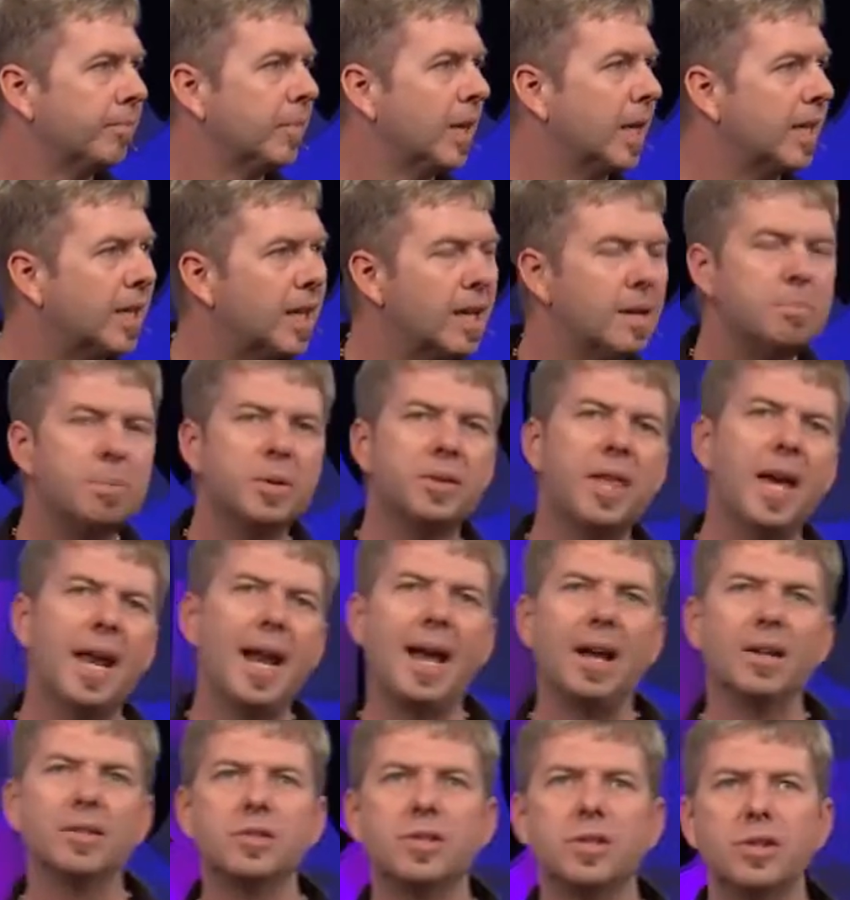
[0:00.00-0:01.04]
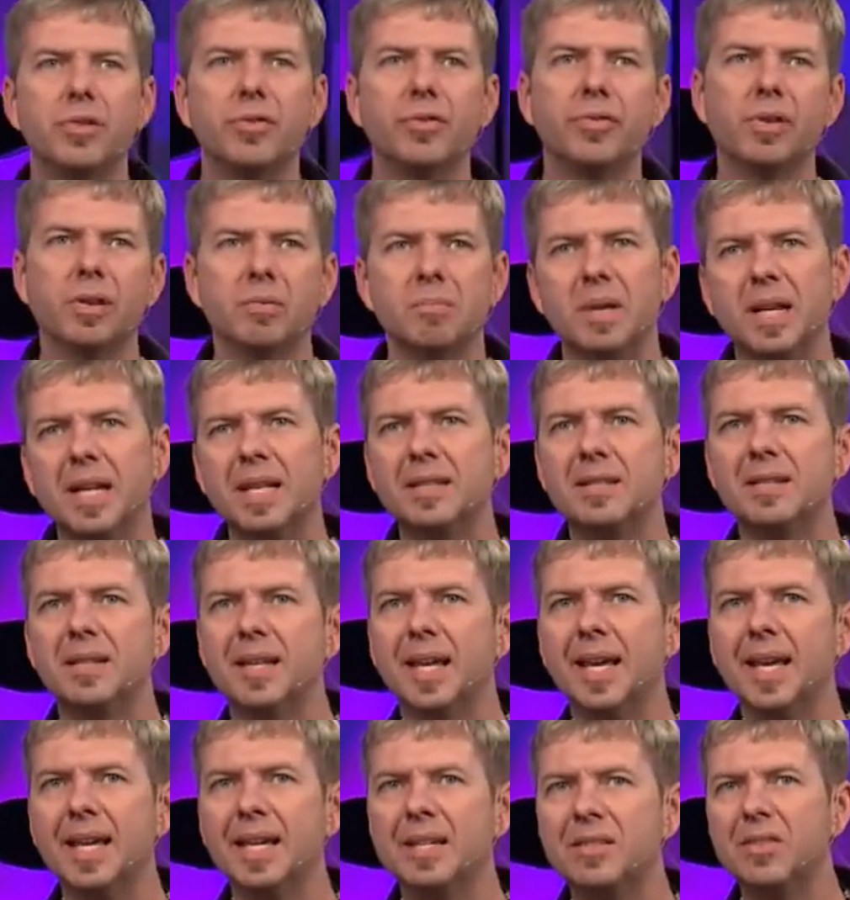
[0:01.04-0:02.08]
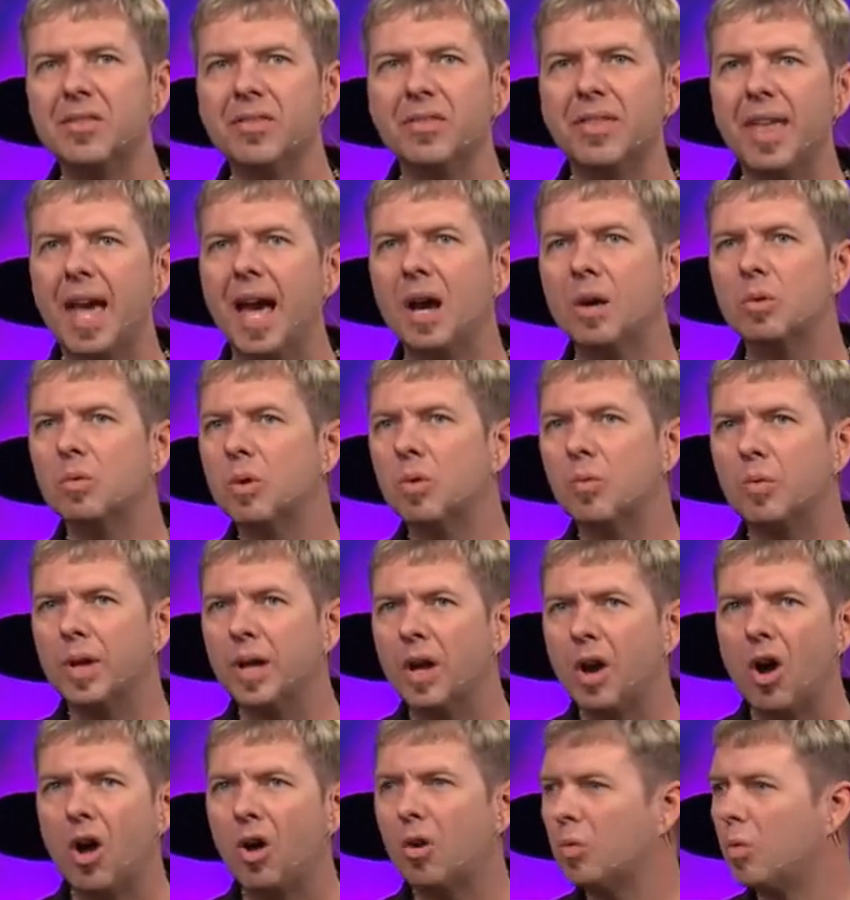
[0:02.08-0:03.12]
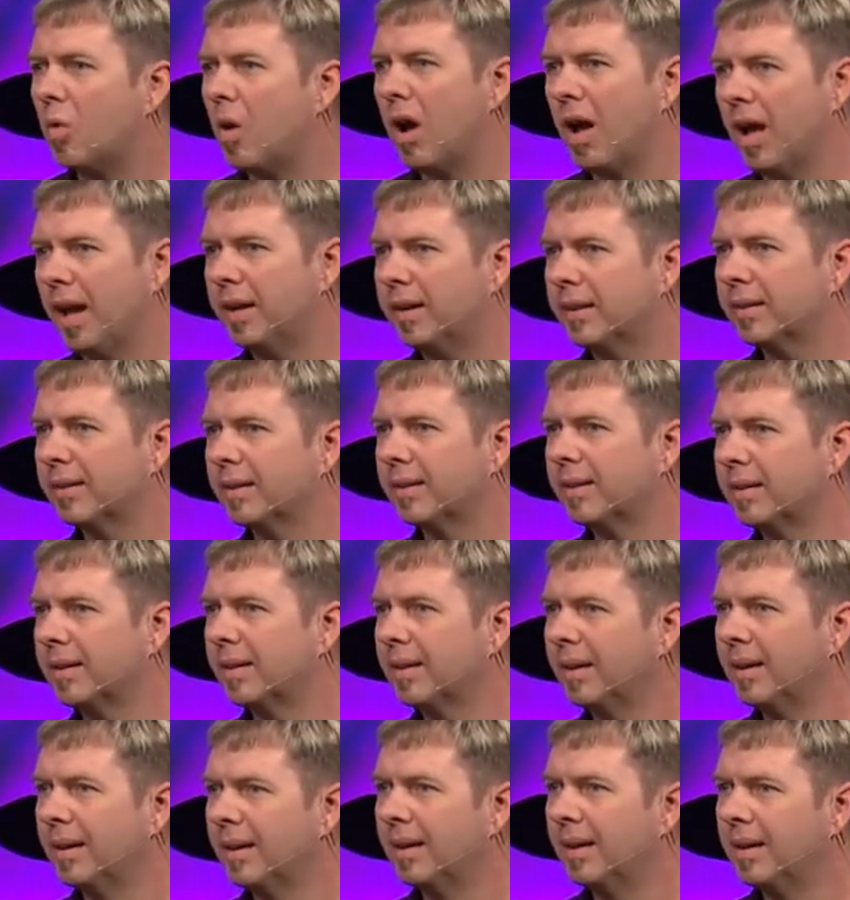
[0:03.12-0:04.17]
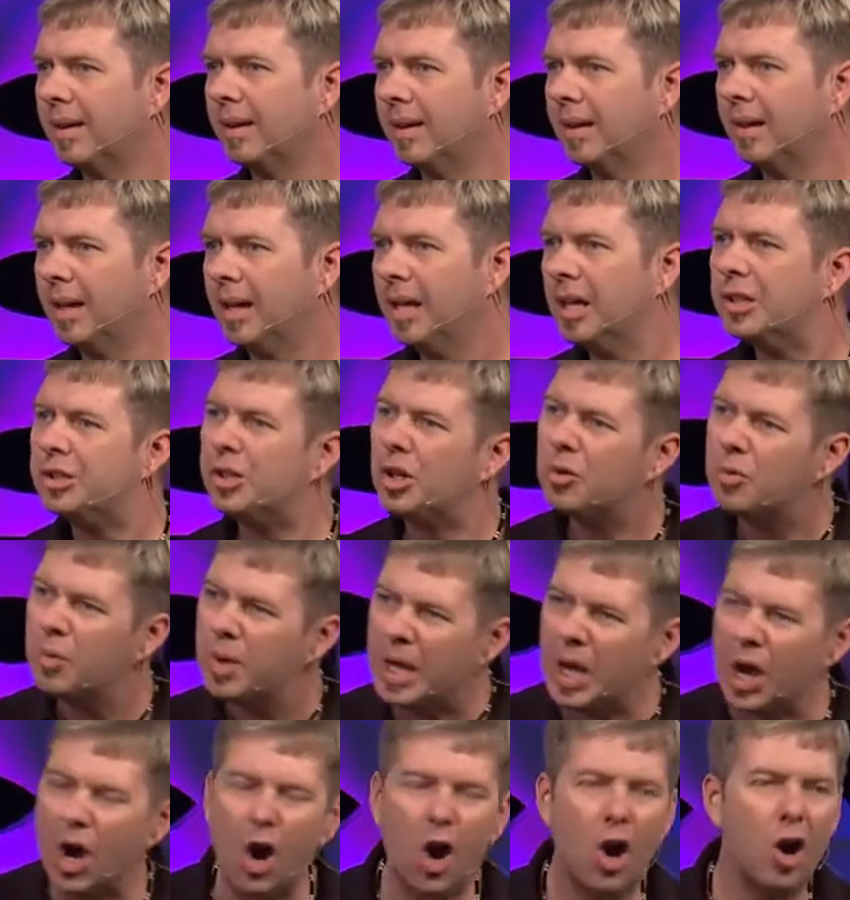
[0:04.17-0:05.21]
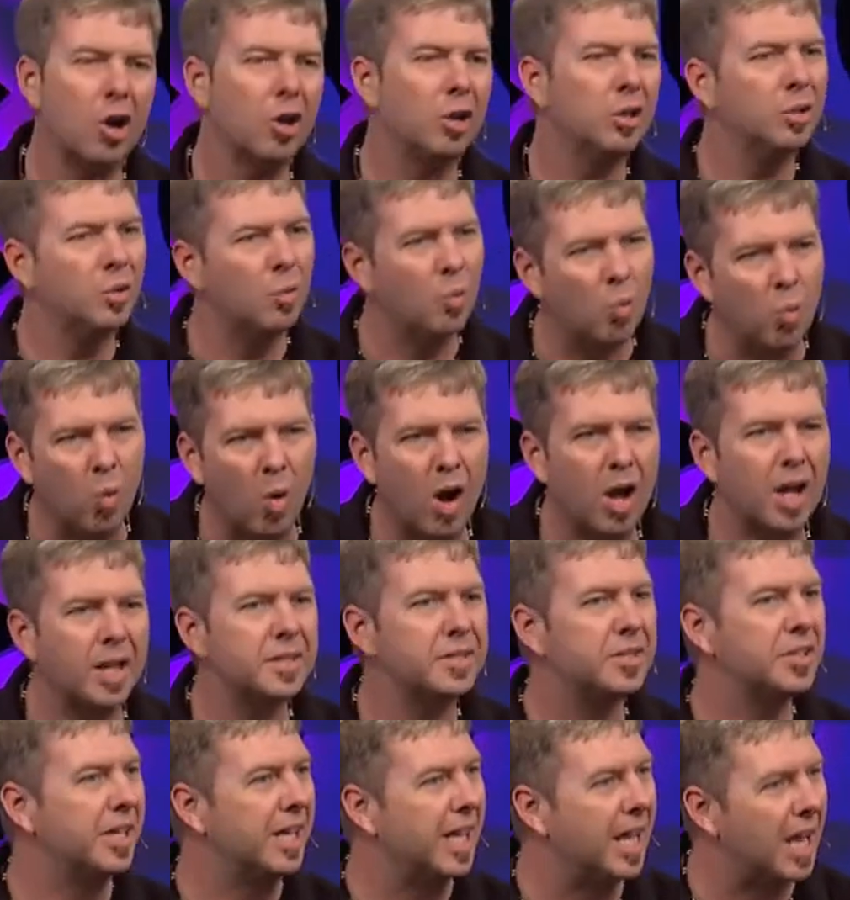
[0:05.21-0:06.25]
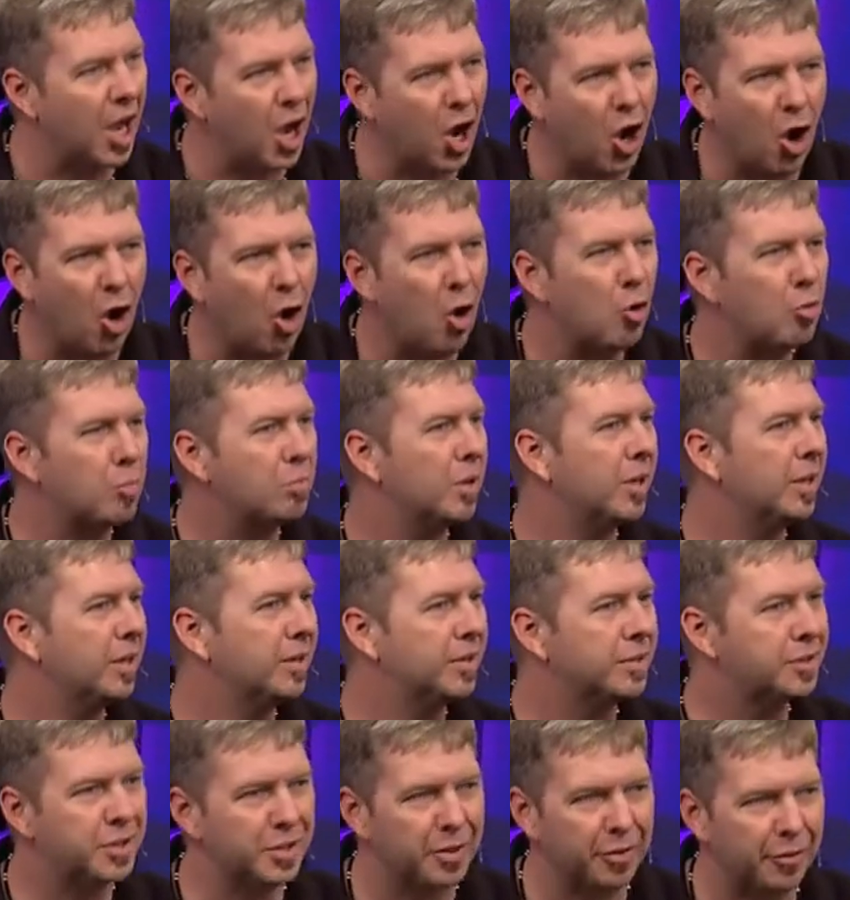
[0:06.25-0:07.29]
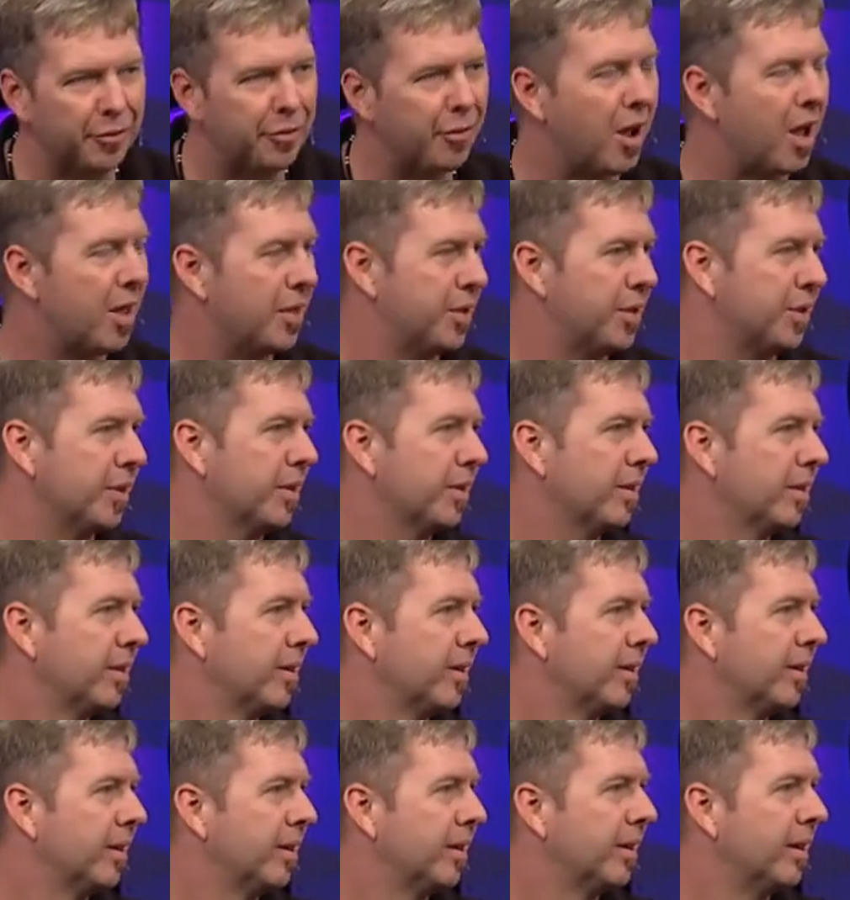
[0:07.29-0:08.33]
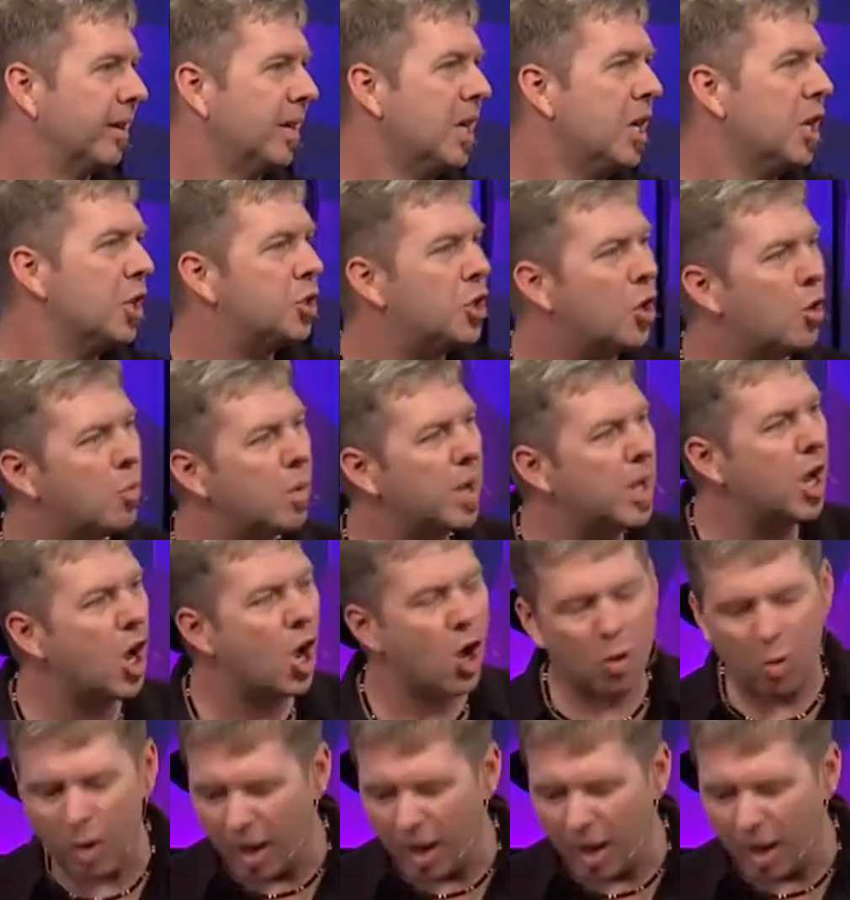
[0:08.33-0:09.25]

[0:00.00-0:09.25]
And can I put that out to you for a minute today? Isn't that what we all want? Don't we all want to get home to the Father? Don't we all